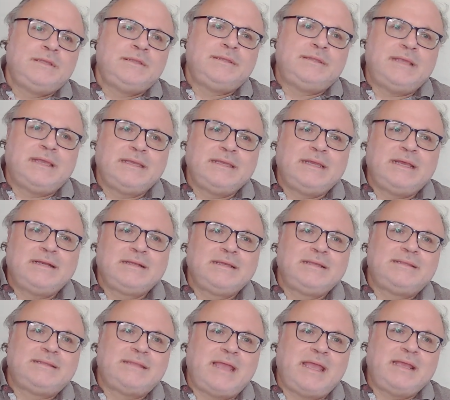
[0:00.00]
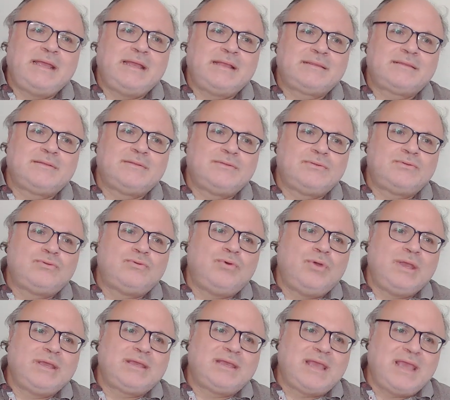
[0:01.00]
Tariel retired
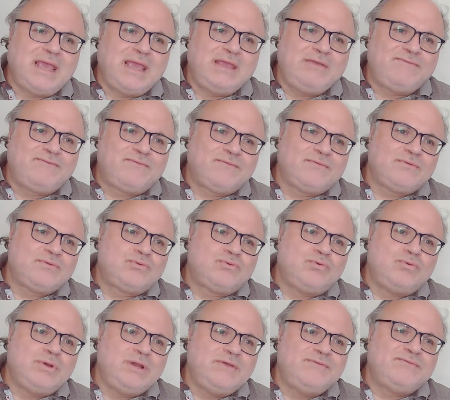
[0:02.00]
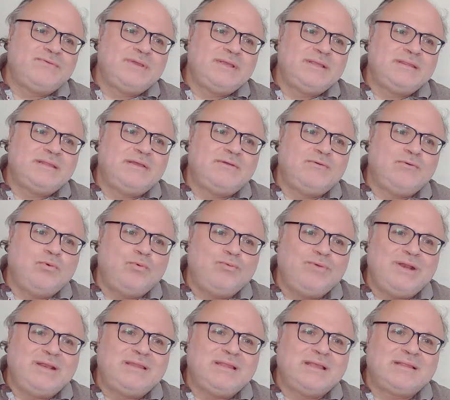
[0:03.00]
to a cave to live in the
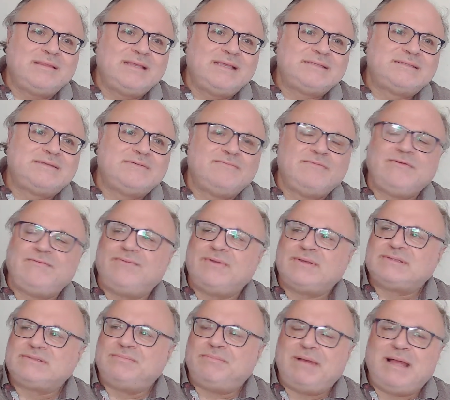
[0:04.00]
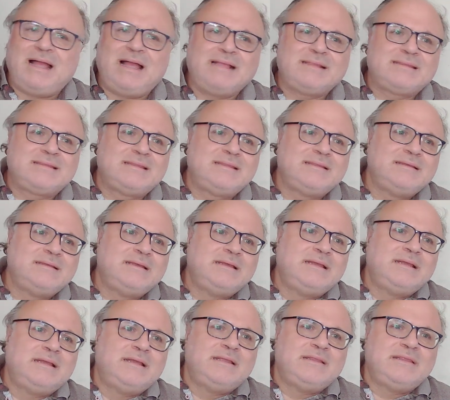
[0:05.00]
wilderness with Asmat,
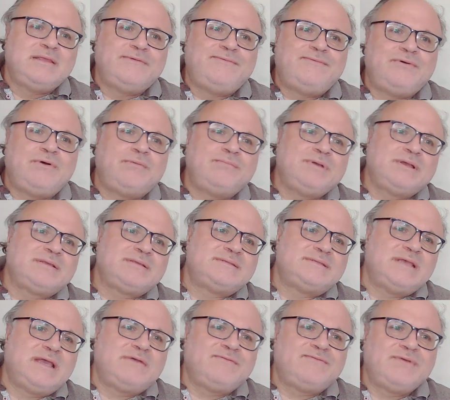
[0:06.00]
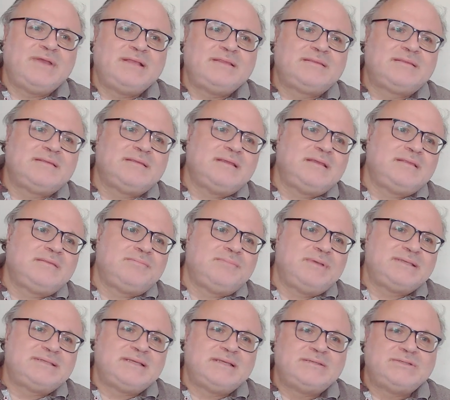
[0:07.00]
the former servant and
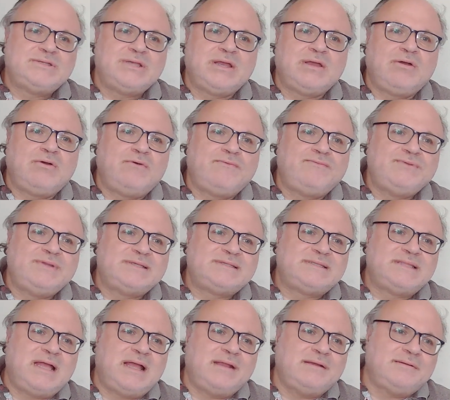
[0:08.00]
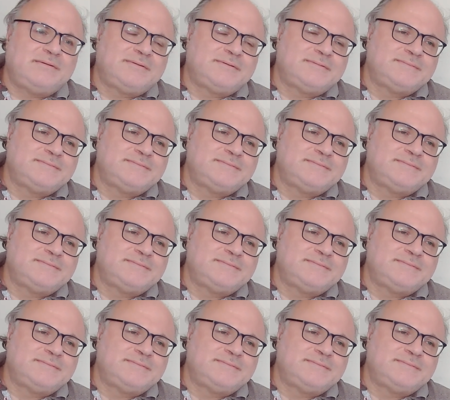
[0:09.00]
messenger of Nestan.